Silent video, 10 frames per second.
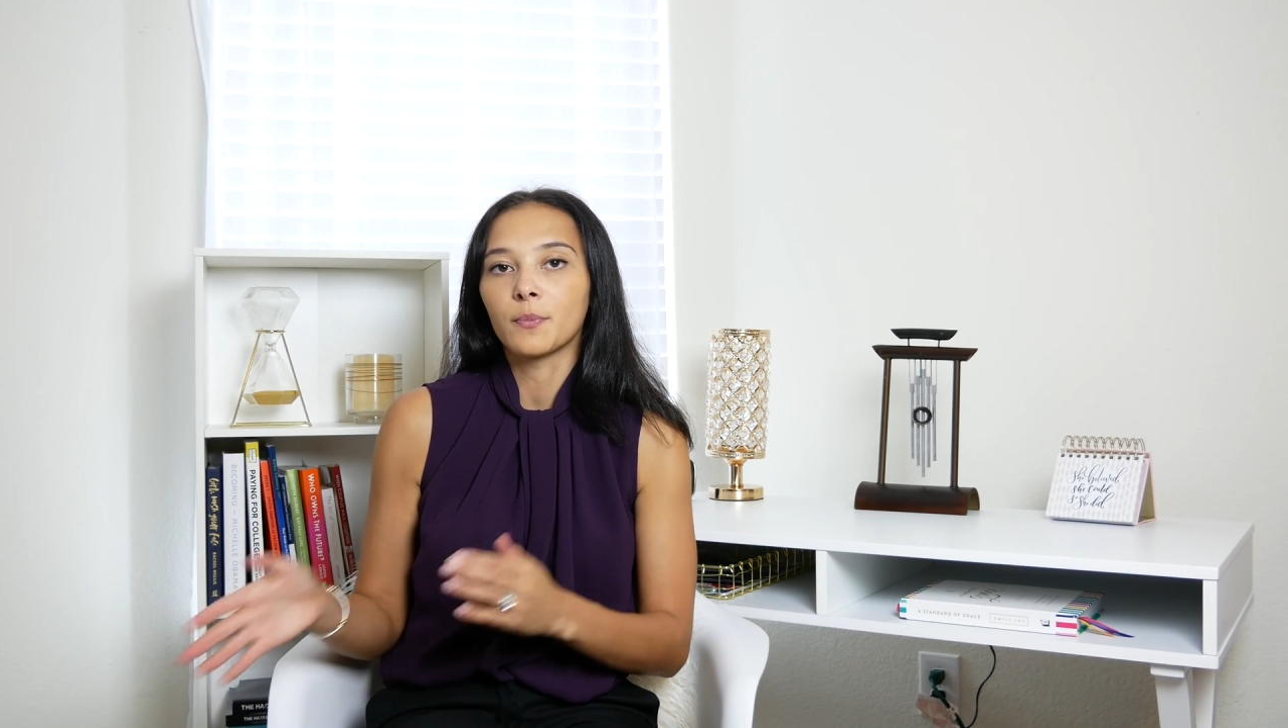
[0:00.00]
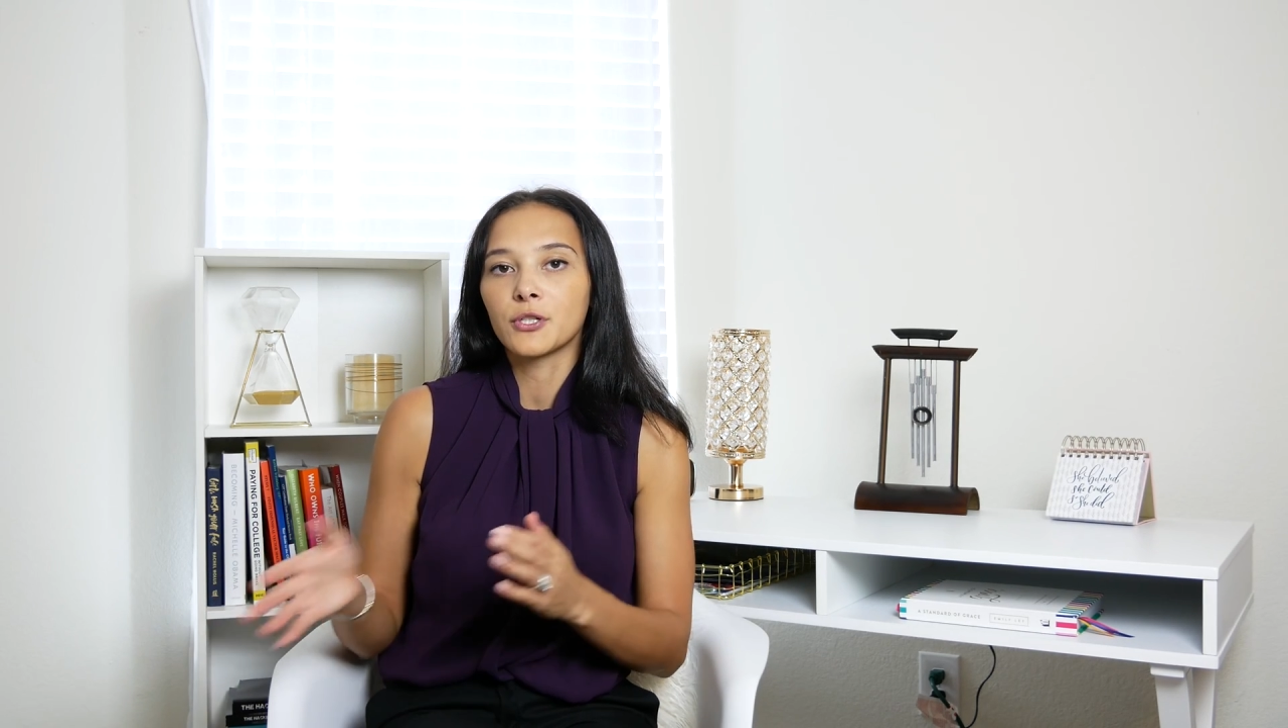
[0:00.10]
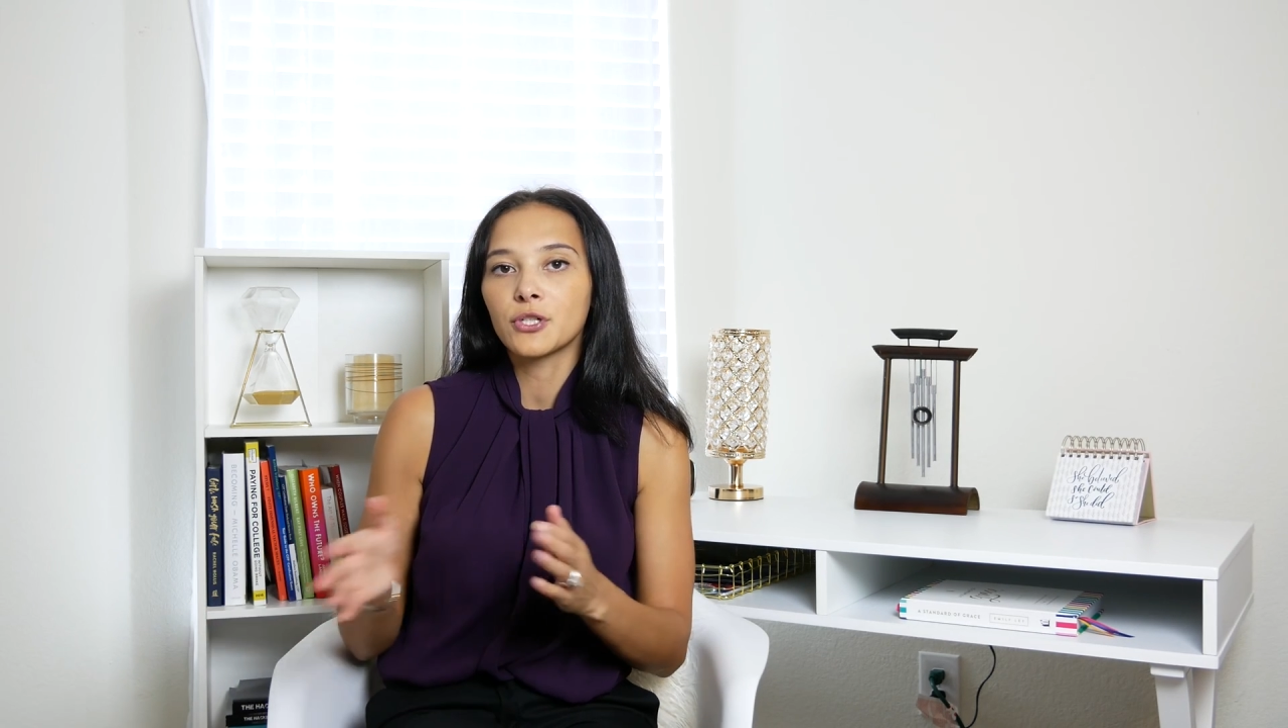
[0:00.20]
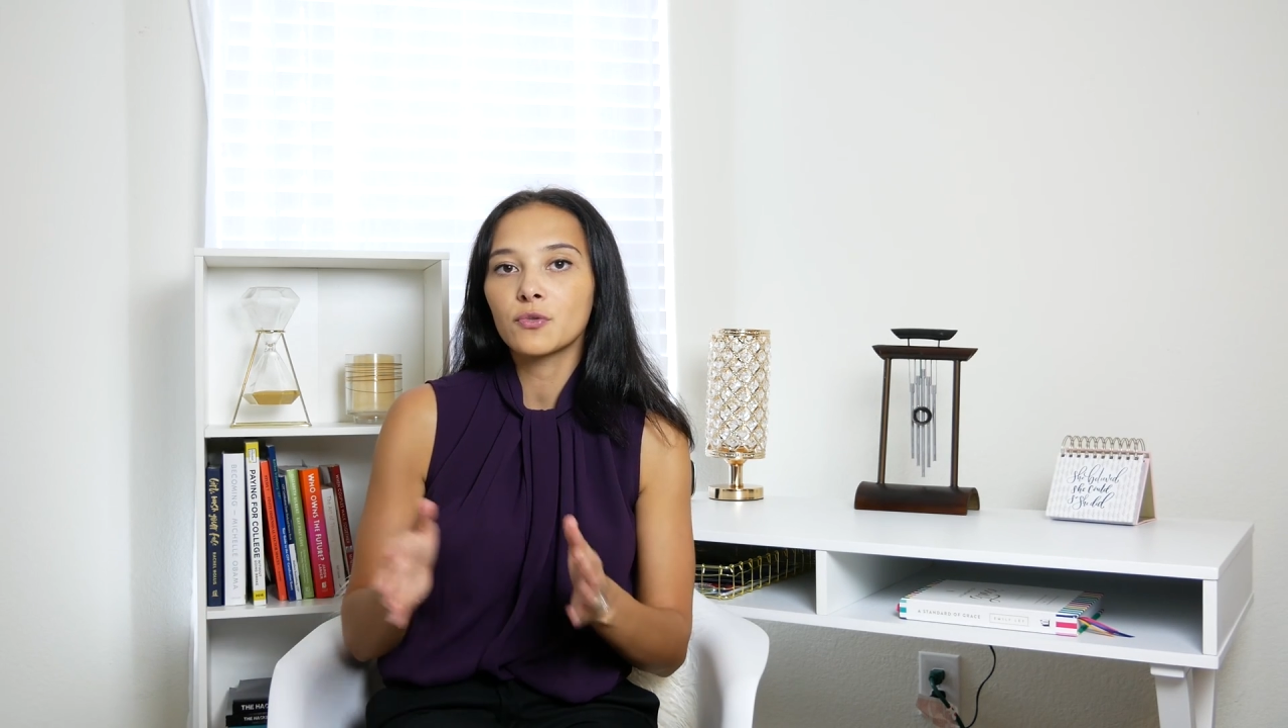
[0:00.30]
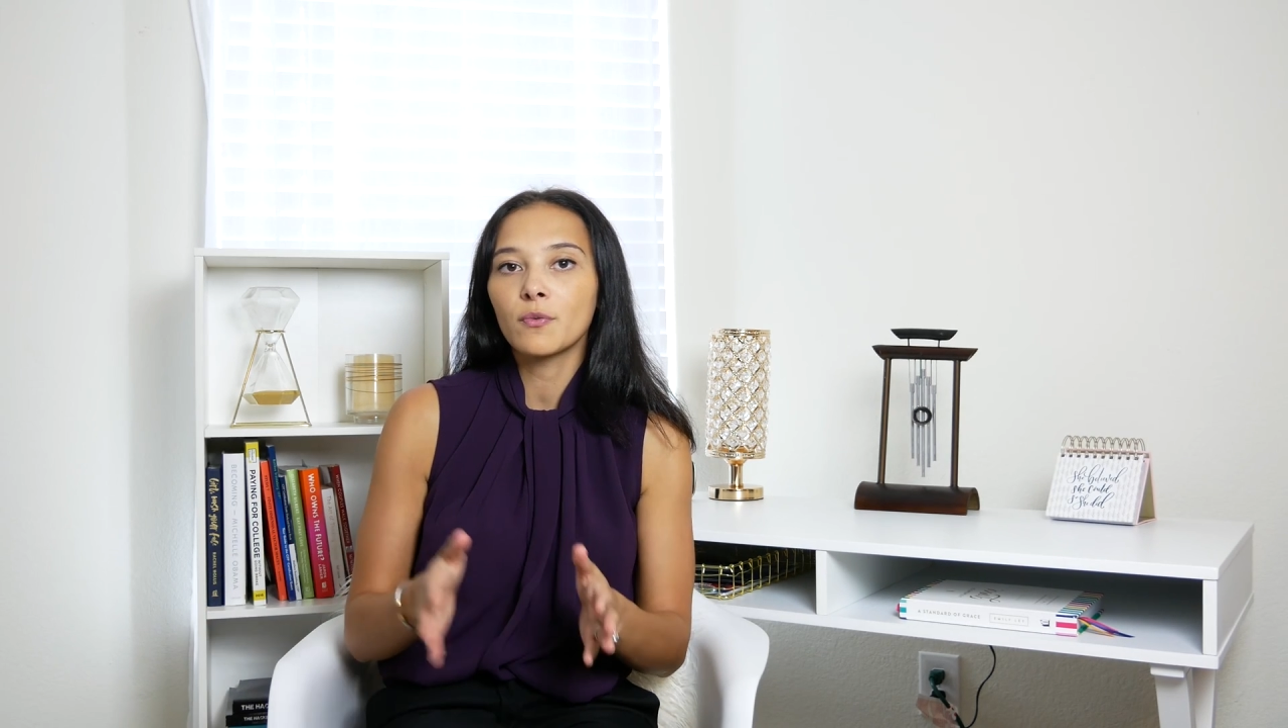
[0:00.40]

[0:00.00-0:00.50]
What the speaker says: but just